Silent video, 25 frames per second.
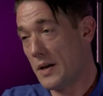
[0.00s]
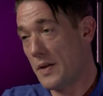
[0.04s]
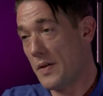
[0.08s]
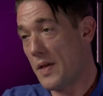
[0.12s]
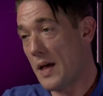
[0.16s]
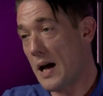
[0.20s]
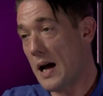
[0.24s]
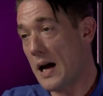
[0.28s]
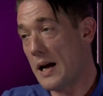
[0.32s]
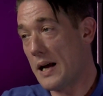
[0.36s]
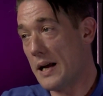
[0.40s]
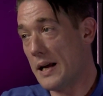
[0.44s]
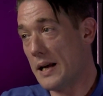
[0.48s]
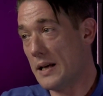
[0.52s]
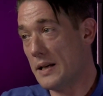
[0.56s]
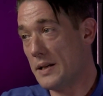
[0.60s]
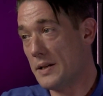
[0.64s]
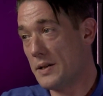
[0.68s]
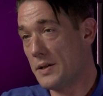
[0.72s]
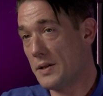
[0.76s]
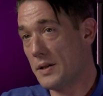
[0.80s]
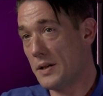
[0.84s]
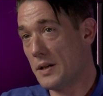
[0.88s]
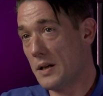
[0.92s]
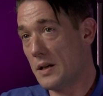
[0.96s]
That
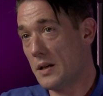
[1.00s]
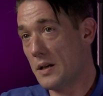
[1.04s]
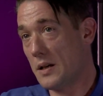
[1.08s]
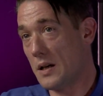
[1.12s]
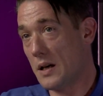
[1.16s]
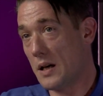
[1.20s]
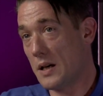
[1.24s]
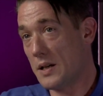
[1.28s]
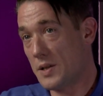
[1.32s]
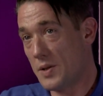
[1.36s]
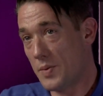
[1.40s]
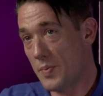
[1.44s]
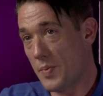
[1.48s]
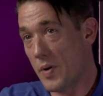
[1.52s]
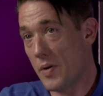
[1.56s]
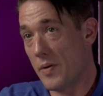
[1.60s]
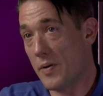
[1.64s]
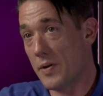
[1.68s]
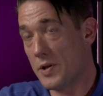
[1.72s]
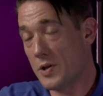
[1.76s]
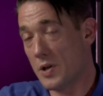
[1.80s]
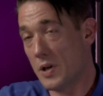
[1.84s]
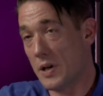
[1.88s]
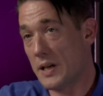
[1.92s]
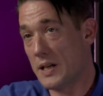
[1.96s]
is a
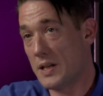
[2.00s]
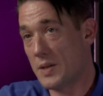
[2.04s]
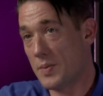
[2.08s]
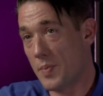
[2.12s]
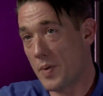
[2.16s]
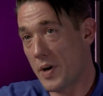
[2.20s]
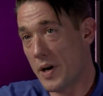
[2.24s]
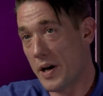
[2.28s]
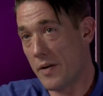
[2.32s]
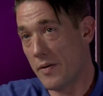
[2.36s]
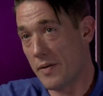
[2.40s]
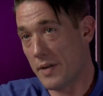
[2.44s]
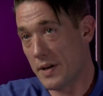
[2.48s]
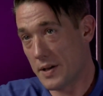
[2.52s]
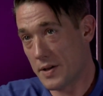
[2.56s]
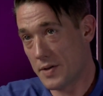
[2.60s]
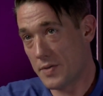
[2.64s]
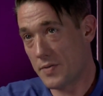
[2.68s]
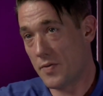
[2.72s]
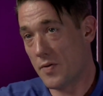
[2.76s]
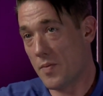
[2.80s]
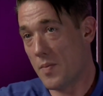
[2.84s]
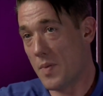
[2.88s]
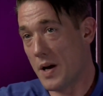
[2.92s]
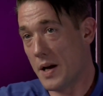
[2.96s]
spiritual experience
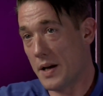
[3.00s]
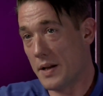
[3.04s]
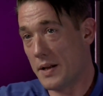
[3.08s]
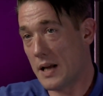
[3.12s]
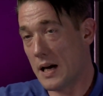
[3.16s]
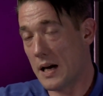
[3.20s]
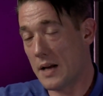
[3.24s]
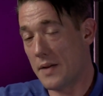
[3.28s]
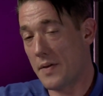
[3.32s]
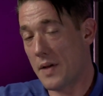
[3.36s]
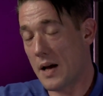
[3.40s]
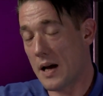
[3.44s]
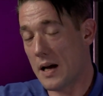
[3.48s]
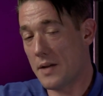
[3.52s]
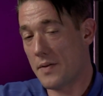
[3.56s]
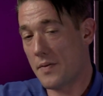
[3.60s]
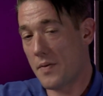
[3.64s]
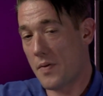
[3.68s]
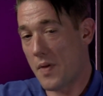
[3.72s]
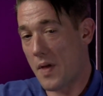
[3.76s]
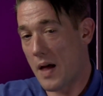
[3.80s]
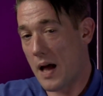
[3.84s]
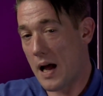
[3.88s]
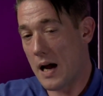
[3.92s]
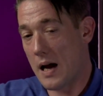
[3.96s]
for me.
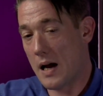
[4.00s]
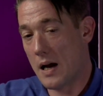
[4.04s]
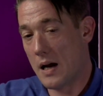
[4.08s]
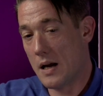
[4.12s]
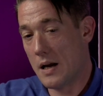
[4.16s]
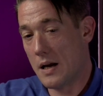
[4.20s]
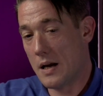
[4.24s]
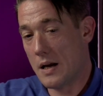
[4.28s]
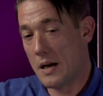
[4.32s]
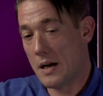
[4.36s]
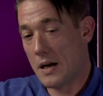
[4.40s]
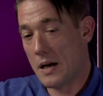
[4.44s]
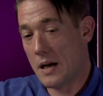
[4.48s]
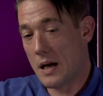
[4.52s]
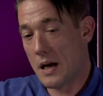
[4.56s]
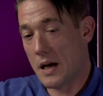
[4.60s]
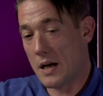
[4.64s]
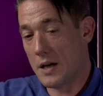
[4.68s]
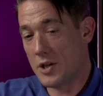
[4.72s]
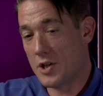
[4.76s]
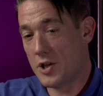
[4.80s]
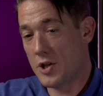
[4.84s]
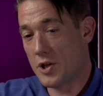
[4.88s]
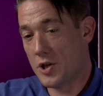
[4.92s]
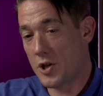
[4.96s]
That
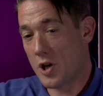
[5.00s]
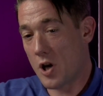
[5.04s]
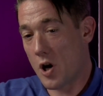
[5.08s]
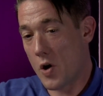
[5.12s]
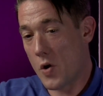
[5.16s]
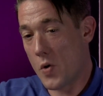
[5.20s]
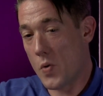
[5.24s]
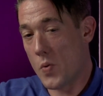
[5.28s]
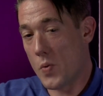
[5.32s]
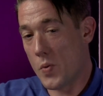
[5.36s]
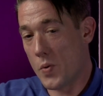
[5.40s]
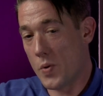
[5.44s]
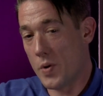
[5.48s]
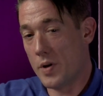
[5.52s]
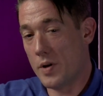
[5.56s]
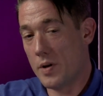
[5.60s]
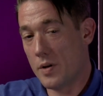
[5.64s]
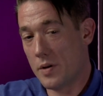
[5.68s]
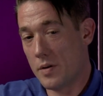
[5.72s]
has shown.